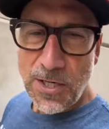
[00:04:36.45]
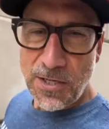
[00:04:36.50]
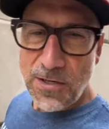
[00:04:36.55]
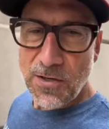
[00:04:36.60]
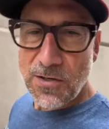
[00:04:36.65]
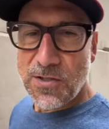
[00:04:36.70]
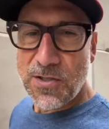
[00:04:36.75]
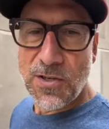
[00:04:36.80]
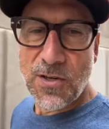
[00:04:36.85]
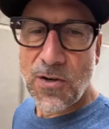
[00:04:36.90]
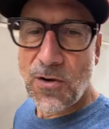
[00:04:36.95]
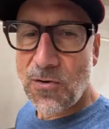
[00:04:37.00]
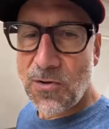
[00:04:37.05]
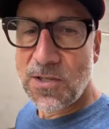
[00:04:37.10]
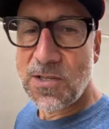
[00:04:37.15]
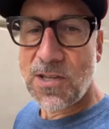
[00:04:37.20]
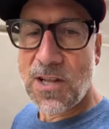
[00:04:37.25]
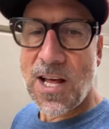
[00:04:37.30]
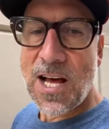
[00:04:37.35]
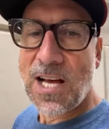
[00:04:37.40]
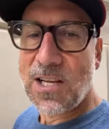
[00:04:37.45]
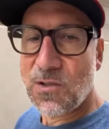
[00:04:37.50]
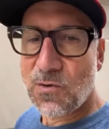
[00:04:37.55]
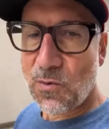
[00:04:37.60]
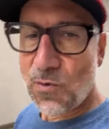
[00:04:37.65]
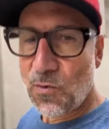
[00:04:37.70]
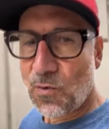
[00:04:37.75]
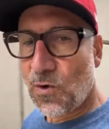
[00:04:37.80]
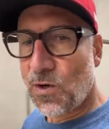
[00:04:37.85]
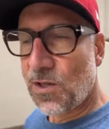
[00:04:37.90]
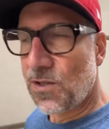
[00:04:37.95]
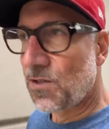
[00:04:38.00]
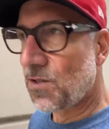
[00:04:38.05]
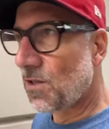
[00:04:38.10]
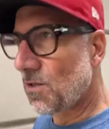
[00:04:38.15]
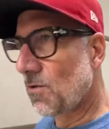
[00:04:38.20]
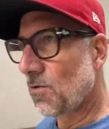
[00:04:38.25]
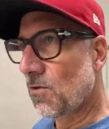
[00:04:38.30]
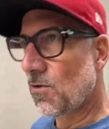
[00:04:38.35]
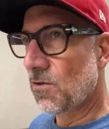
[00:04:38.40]
years ago his last one
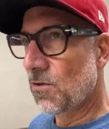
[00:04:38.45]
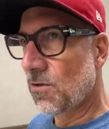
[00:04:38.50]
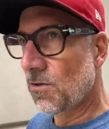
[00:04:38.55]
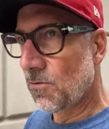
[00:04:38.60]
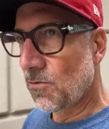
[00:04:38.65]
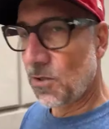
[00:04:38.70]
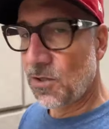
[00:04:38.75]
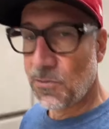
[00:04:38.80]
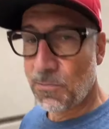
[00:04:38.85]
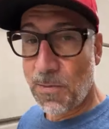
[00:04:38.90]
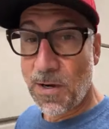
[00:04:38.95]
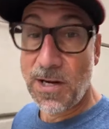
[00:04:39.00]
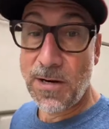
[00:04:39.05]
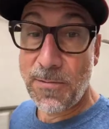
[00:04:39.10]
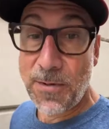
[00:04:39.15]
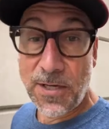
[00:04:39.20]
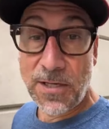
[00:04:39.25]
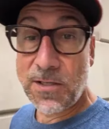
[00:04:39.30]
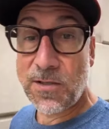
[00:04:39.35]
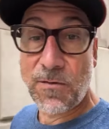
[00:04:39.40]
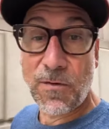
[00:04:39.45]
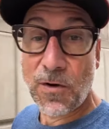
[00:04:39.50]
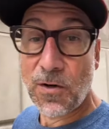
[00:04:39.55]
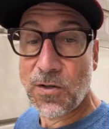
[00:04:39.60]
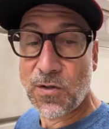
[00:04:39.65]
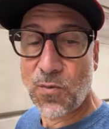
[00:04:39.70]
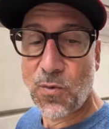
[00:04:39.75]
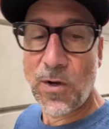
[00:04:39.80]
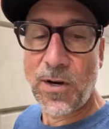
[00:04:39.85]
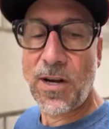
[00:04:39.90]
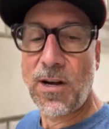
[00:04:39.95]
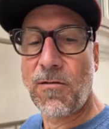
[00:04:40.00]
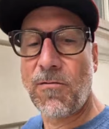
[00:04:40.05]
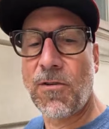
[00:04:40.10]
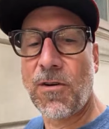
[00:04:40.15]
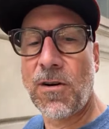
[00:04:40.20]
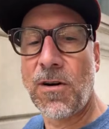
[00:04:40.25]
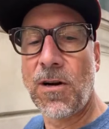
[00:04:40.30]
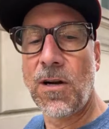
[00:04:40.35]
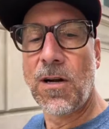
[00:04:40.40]
was, which might have been his first one
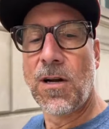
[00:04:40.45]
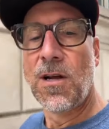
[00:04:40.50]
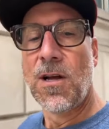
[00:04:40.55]
ever.